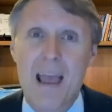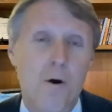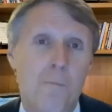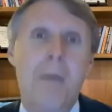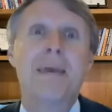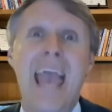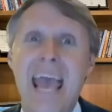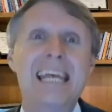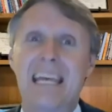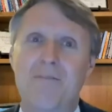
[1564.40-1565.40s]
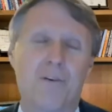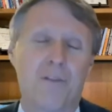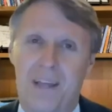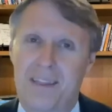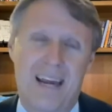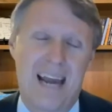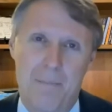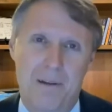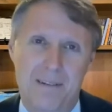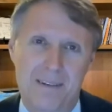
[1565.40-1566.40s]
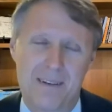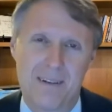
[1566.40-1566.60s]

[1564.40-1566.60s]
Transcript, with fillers: or maybe any evil thing that happens.